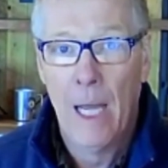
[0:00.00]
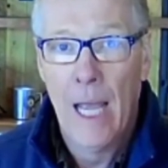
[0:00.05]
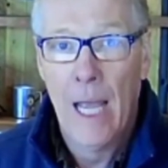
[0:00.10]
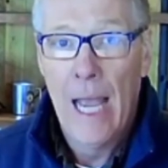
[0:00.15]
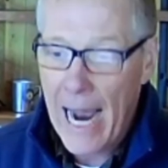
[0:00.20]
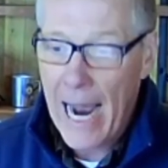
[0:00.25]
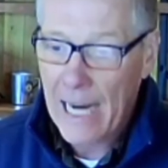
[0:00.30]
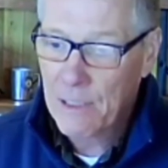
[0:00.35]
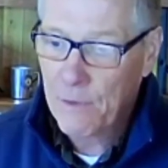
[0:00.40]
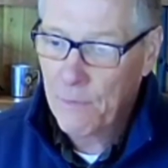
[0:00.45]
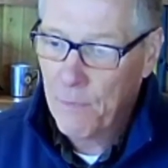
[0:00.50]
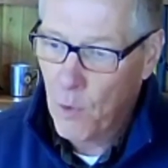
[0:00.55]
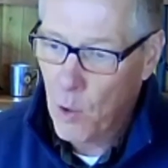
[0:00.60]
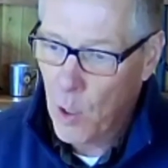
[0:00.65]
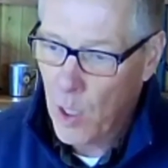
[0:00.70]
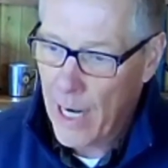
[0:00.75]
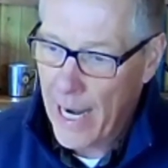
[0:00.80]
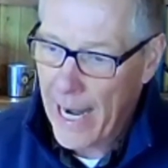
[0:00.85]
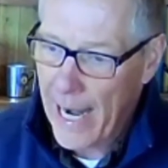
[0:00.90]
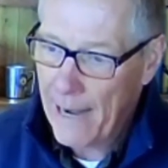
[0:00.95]
Ask
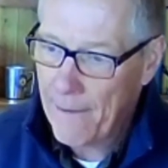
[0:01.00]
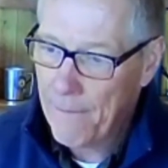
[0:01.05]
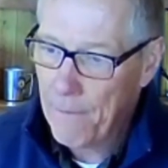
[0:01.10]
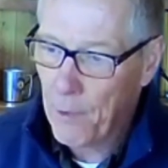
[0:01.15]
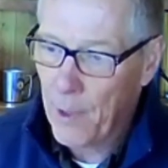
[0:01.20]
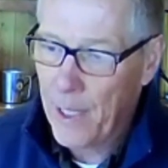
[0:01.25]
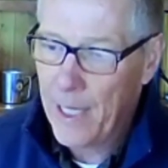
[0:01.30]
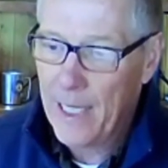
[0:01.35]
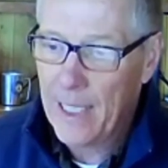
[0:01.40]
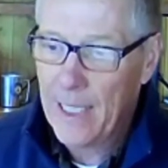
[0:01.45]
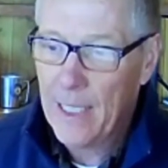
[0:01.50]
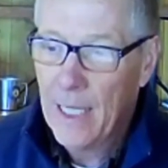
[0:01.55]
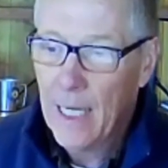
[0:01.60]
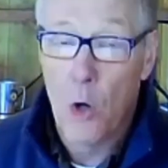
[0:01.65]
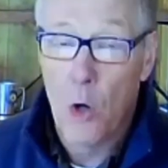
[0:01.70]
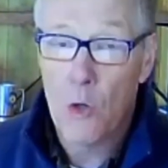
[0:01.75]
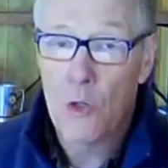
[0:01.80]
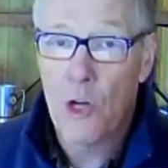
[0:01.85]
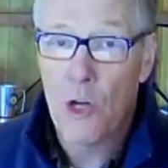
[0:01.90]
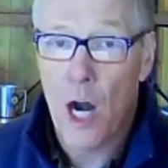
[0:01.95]
for a free,
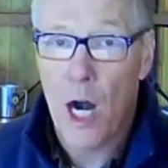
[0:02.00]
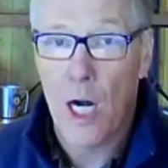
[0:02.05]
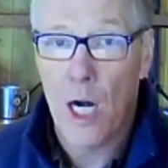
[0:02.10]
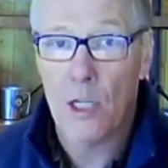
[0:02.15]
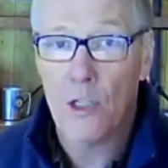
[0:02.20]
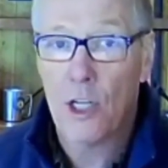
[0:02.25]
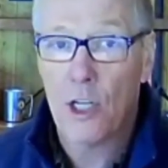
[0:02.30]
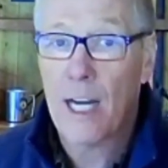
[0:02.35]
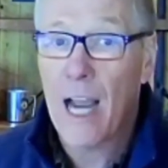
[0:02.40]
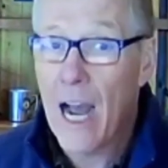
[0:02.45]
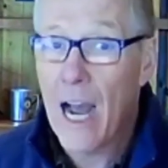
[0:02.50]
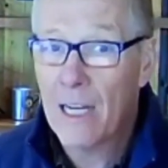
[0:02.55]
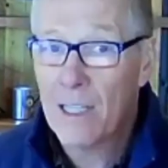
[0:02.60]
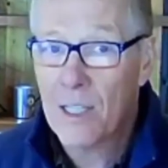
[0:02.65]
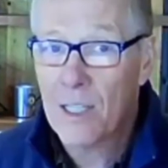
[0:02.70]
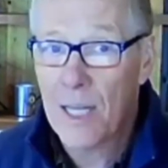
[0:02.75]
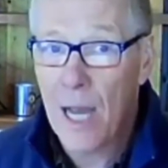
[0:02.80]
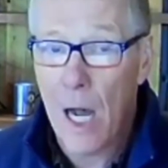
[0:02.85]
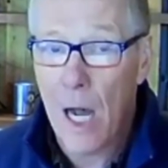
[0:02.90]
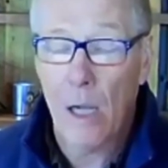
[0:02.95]
no charge
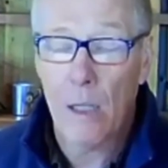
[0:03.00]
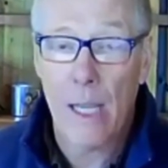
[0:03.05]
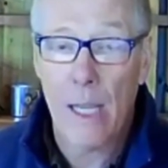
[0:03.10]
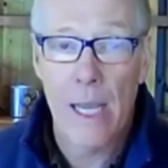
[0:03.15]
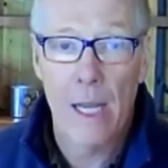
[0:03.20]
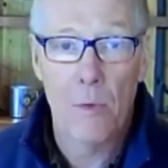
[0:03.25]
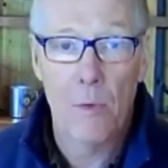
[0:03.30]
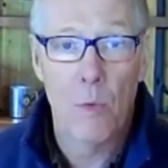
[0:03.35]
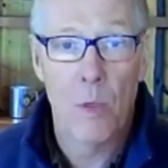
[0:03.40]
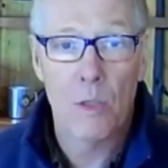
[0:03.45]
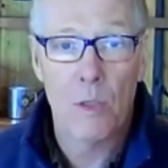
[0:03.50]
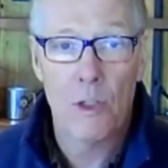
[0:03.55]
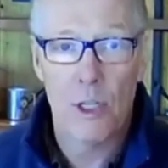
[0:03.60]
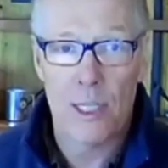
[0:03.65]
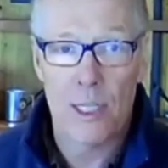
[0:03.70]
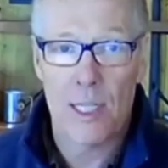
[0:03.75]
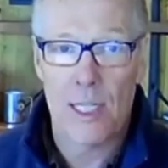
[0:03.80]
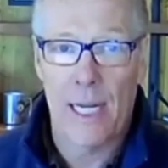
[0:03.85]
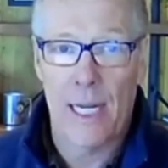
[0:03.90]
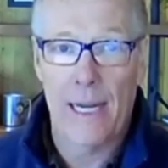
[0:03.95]
consult, and we'll
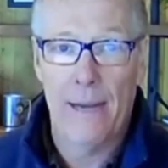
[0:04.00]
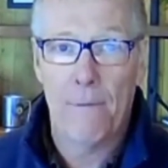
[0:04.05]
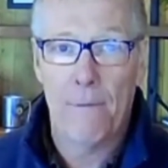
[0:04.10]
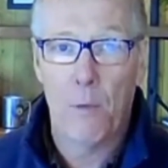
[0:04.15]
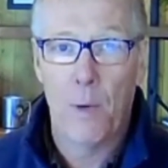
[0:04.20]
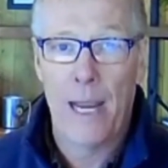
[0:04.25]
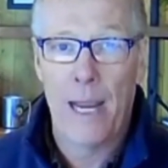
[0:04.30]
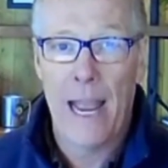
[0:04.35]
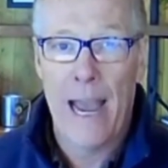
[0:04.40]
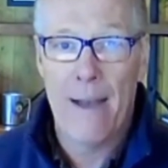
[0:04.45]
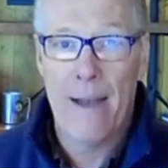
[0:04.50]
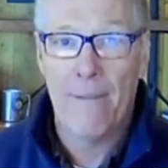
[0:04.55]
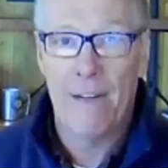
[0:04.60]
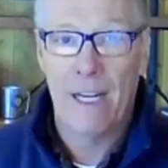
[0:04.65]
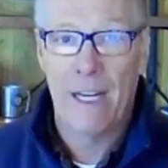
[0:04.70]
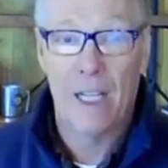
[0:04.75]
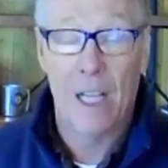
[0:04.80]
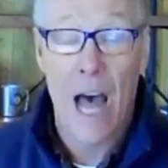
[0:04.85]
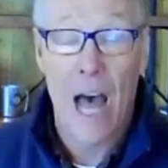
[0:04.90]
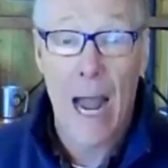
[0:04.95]
just see if we have an
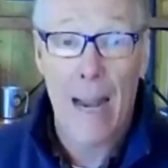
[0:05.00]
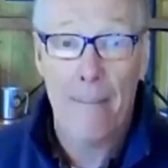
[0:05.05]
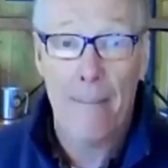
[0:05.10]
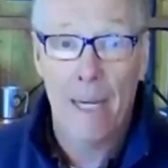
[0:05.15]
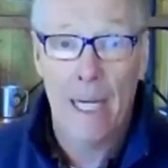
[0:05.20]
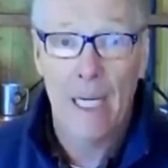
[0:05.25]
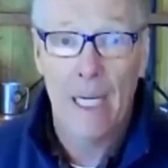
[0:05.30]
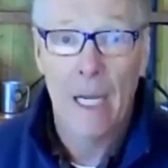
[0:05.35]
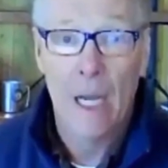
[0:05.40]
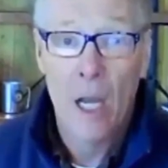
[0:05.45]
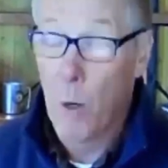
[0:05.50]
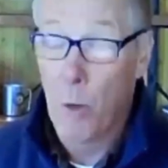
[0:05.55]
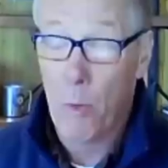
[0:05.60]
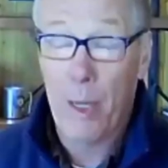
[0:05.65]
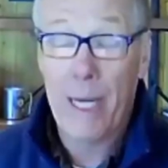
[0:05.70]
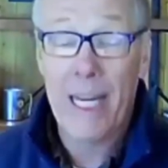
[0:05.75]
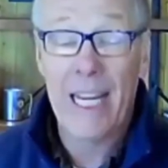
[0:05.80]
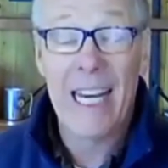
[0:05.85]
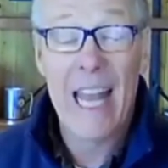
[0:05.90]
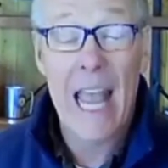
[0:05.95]
alignment where we
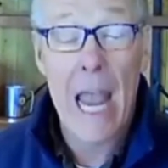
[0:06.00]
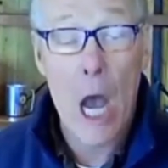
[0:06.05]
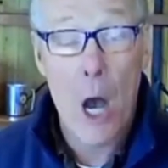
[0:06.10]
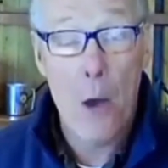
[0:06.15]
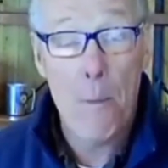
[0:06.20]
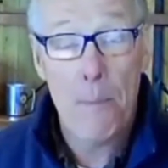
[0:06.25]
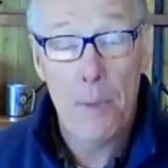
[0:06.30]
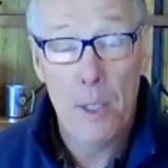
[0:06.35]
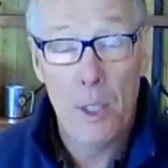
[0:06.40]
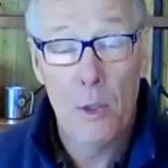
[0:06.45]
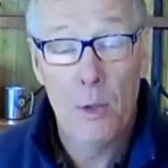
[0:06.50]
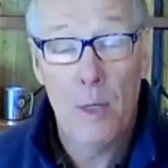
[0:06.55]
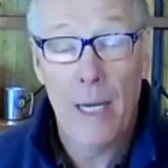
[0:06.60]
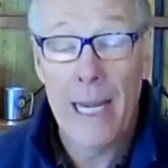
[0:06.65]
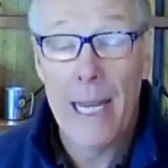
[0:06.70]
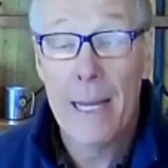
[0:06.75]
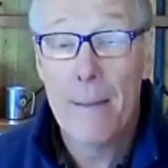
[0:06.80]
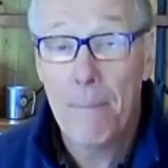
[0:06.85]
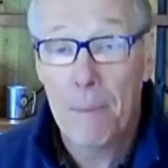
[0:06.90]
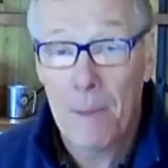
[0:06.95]
can help you
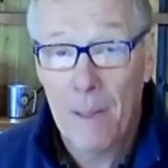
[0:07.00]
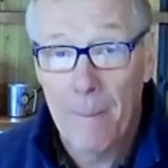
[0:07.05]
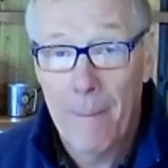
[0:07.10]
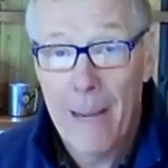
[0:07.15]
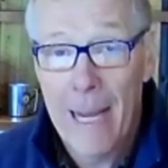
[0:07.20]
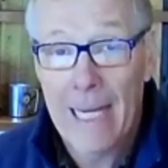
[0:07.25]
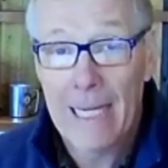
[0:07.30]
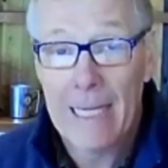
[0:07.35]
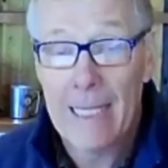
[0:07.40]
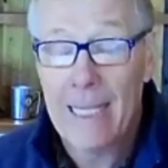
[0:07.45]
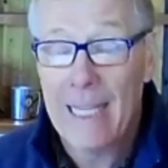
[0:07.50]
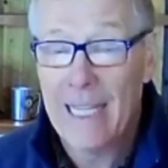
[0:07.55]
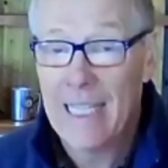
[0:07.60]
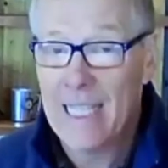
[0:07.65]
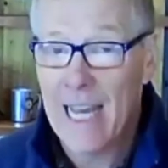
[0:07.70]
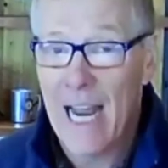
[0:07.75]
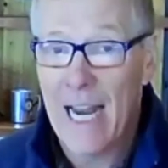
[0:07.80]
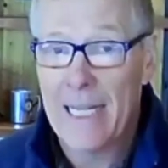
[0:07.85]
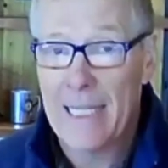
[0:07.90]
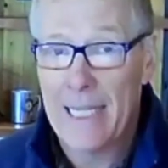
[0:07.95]
implement these
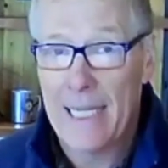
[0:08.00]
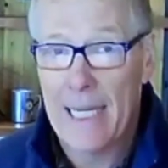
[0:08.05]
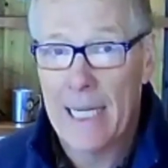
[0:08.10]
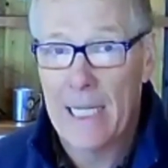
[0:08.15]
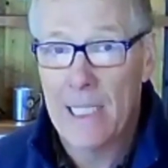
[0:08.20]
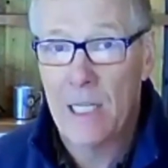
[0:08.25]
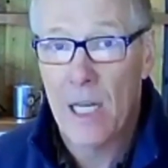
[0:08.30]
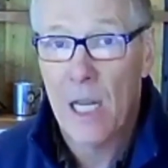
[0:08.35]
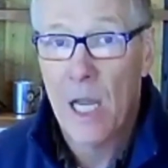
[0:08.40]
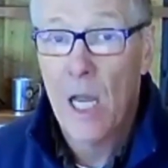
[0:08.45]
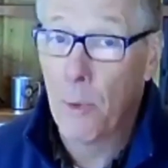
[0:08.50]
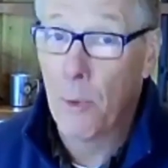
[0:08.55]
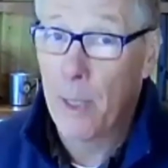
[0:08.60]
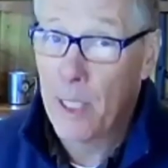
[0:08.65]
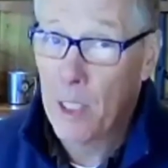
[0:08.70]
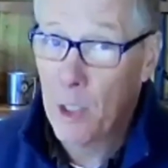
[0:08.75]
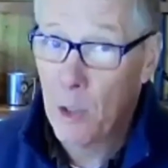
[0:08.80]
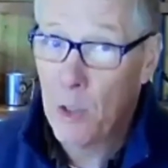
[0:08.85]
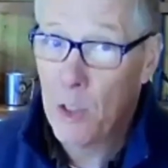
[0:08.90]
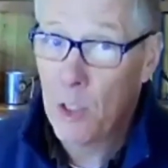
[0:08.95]
ideas to
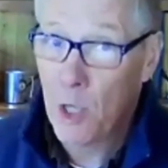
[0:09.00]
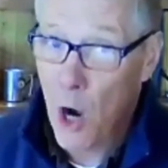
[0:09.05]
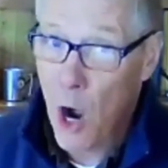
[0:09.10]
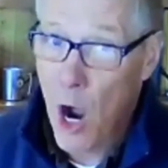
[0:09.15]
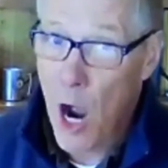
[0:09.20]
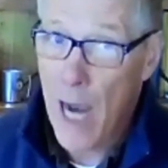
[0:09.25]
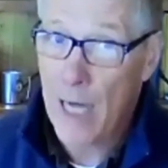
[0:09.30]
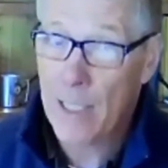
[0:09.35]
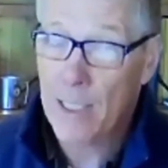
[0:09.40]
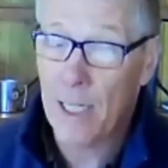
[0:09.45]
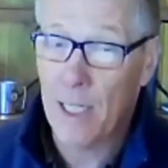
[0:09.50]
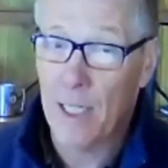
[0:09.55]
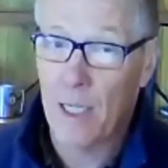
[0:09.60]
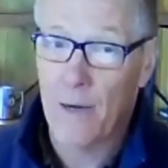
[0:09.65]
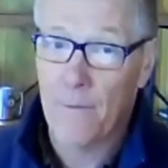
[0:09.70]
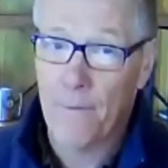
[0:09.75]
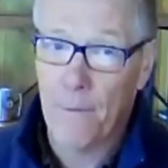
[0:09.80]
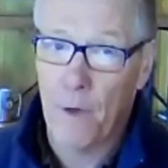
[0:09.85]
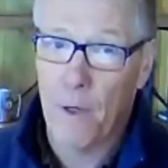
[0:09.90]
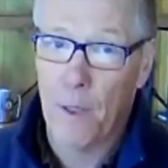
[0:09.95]
reduce costs and
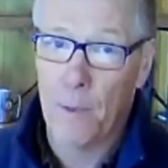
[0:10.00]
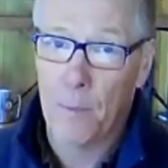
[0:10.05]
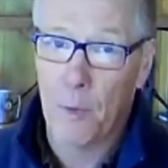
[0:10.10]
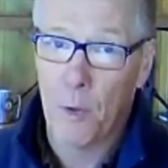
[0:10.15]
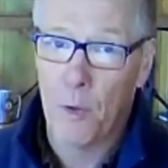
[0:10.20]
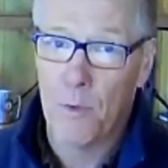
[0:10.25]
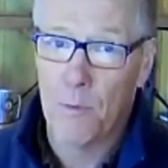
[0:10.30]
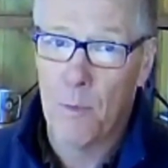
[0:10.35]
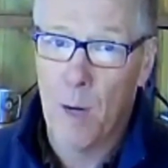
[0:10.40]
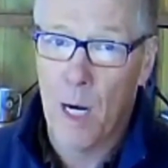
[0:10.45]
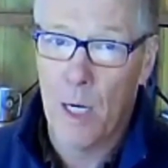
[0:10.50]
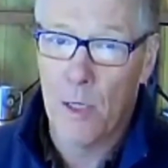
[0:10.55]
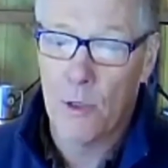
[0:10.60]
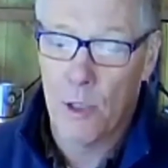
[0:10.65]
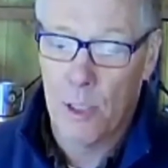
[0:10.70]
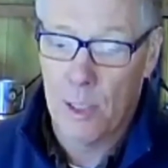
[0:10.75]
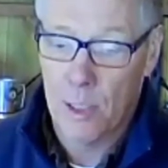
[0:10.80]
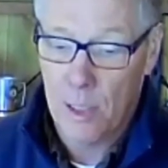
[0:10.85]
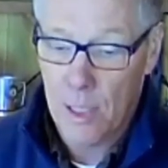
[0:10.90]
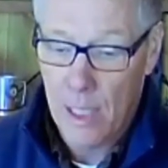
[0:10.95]
therefore improve
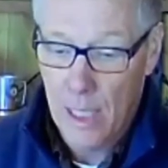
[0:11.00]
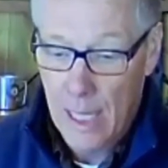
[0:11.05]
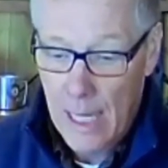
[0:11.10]
margins.